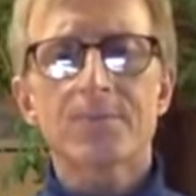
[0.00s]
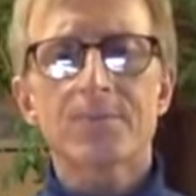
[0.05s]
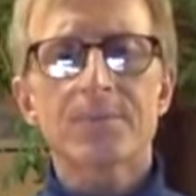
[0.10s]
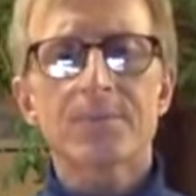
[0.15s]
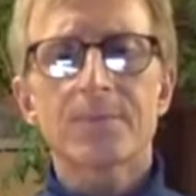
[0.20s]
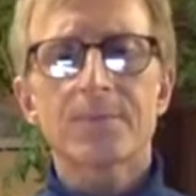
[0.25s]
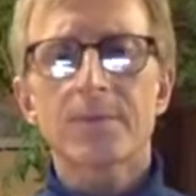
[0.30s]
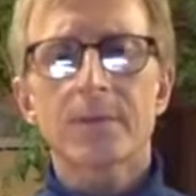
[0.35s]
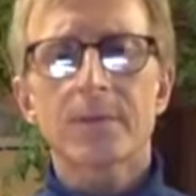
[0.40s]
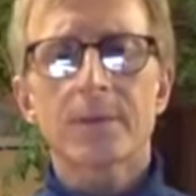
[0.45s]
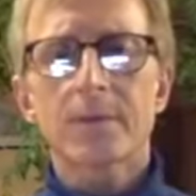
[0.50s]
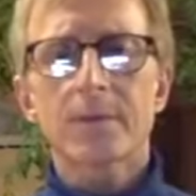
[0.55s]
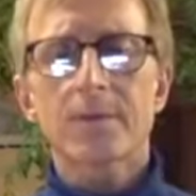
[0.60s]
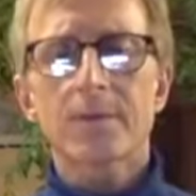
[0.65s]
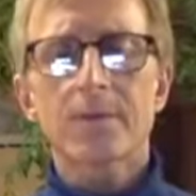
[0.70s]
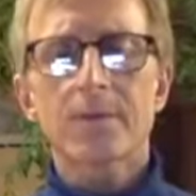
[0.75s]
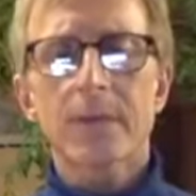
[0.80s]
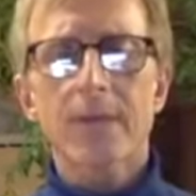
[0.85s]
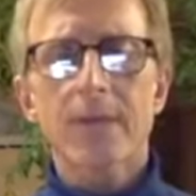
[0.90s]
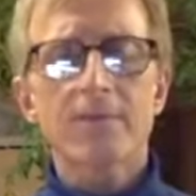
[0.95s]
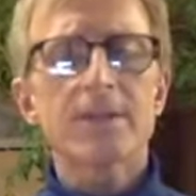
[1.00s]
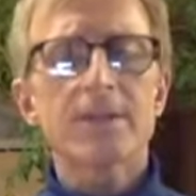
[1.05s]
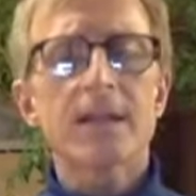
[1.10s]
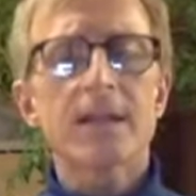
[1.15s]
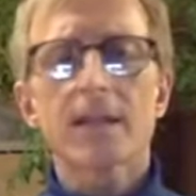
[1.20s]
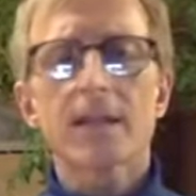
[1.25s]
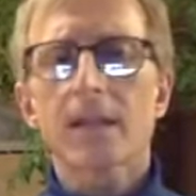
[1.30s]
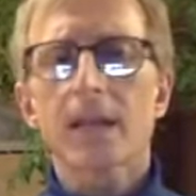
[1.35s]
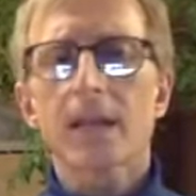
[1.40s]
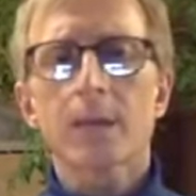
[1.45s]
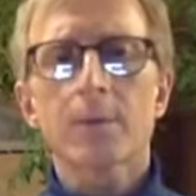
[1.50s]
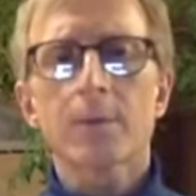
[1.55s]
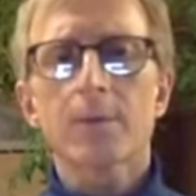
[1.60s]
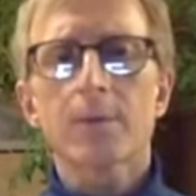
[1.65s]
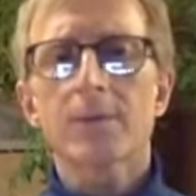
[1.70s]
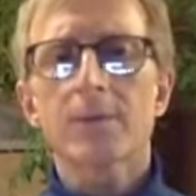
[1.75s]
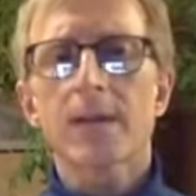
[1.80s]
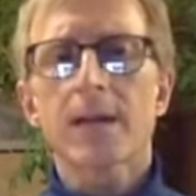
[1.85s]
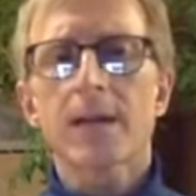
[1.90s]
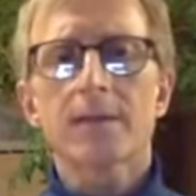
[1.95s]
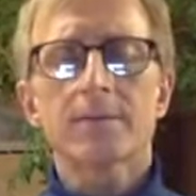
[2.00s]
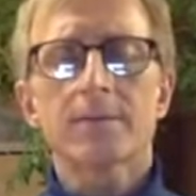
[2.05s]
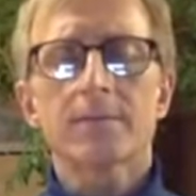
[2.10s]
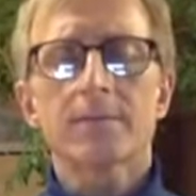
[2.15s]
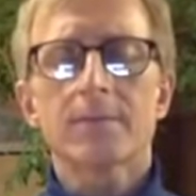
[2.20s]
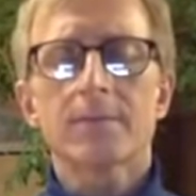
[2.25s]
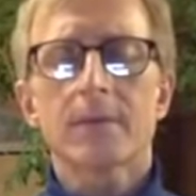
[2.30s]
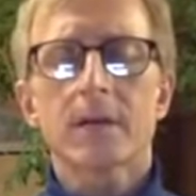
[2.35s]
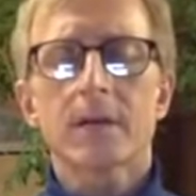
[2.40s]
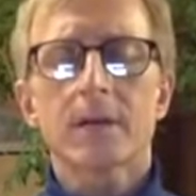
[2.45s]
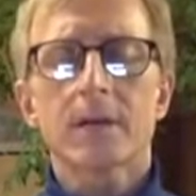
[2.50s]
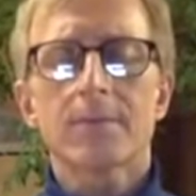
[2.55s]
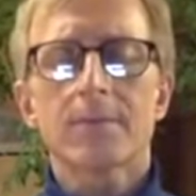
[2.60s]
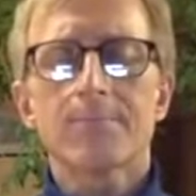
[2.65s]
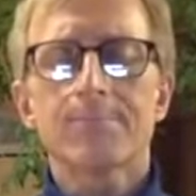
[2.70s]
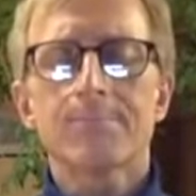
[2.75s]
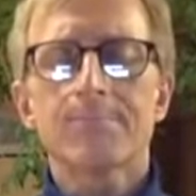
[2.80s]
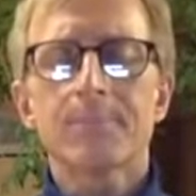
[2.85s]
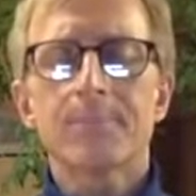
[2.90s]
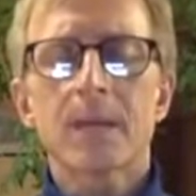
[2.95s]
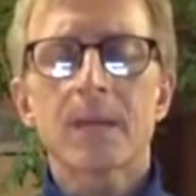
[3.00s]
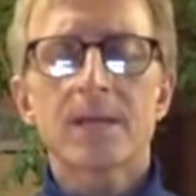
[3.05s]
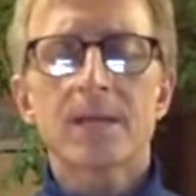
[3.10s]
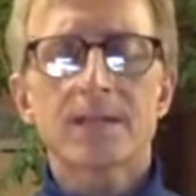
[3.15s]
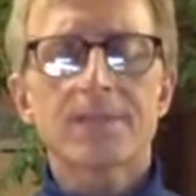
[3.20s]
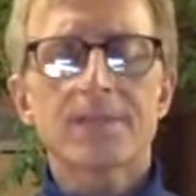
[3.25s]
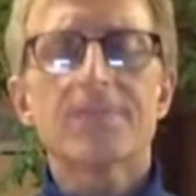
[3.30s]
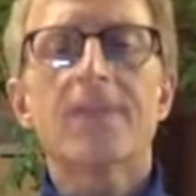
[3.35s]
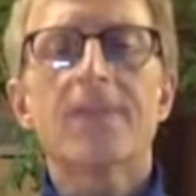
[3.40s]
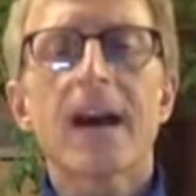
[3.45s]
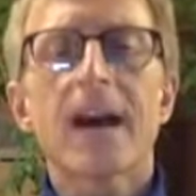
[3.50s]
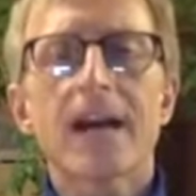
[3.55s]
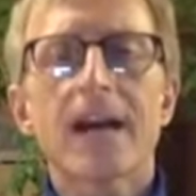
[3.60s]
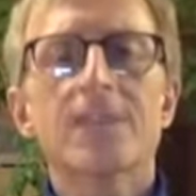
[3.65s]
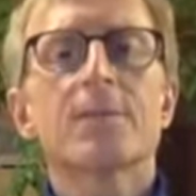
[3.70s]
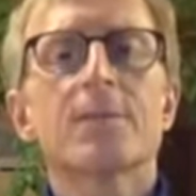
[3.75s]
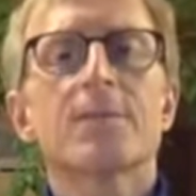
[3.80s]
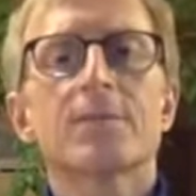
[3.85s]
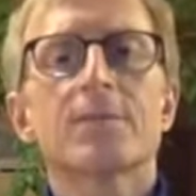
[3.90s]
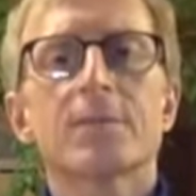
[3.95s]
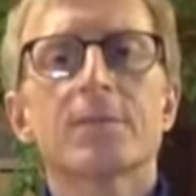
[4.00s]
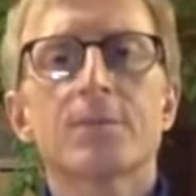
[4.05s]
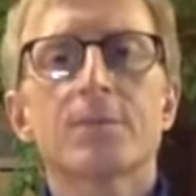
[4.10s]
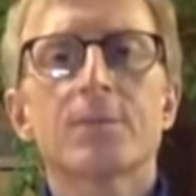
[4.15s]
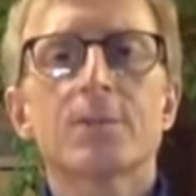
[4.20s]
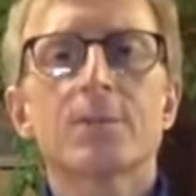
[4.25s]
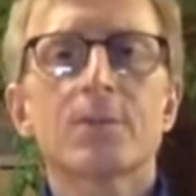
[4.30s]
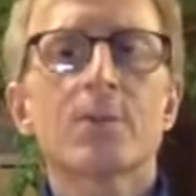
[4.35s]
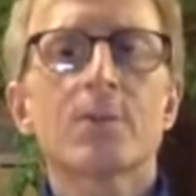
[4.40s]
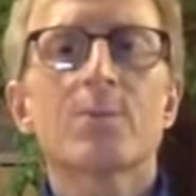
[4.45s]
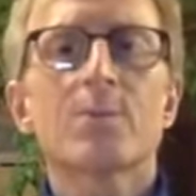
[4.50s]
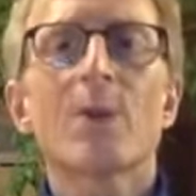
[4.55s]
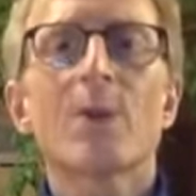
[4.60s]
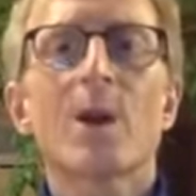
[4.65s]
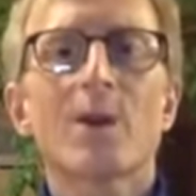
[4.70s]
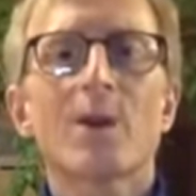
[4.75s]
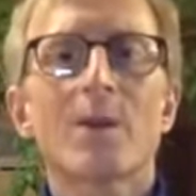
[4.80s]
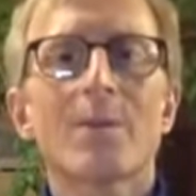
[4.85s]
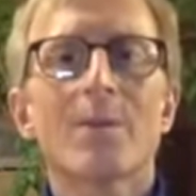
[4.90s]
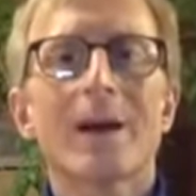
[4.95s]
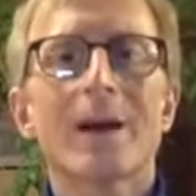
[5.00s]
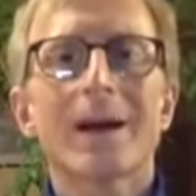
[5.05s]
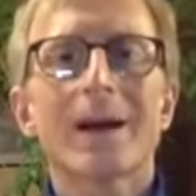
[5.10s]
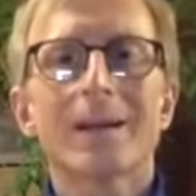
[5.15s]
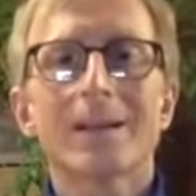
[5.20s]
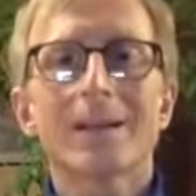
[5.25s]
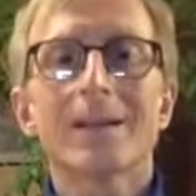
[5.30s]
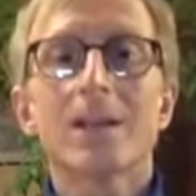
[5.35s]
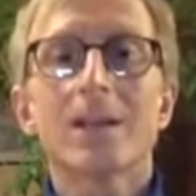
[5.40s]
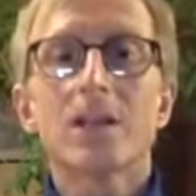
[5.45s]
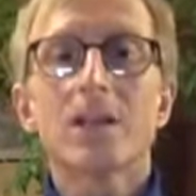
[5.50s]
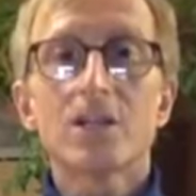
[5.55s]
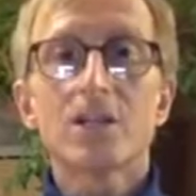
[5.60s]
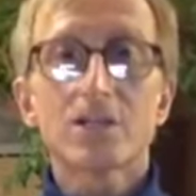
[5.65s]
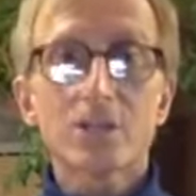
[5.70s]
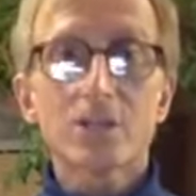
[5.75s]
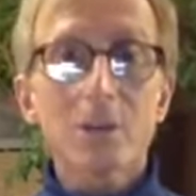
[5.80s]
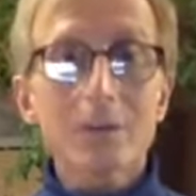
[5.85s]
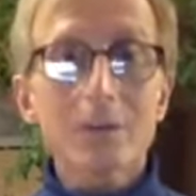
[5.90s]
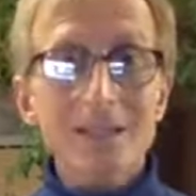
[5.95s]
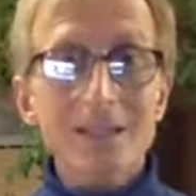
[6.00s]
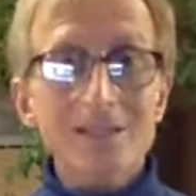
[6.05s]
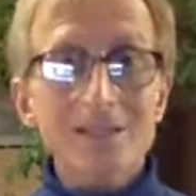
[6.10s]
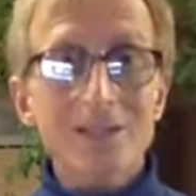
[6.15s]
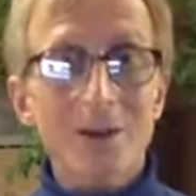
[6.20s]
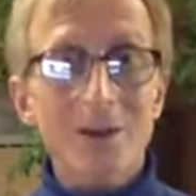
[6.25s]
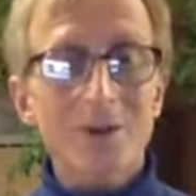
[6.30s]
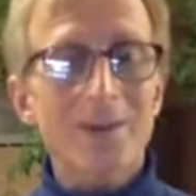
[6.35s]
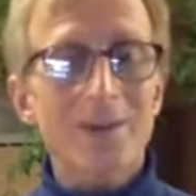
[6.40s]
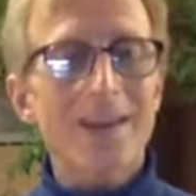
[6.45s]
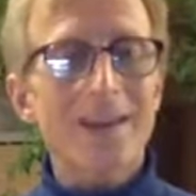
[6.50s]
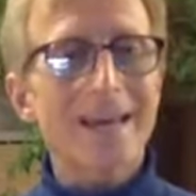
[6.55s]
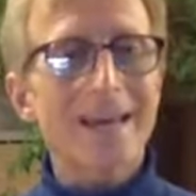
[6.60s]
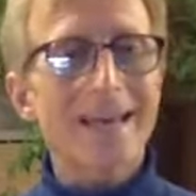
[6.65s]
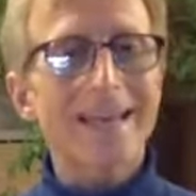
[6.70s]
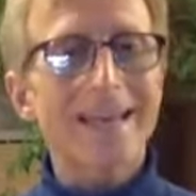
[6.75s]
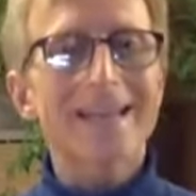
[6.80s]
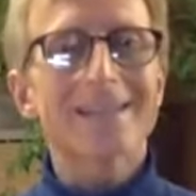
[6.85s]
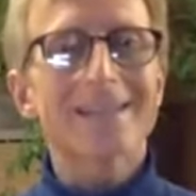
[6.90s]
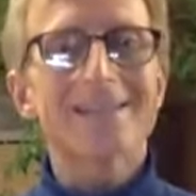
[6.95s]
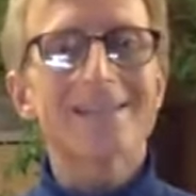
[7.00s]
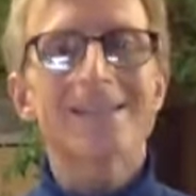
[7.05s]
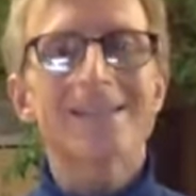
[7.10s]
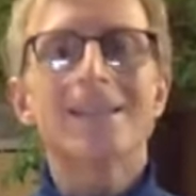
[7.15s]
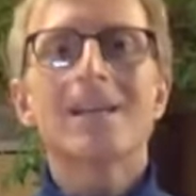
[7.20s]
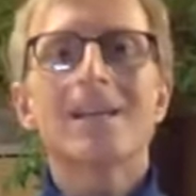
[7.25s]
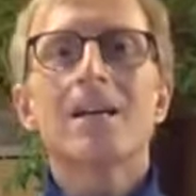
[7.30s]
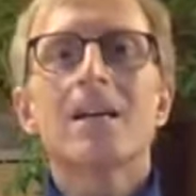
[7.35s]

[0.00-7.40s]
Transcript: they're everyday language that defines a certain part of the body. So let's go to the hands.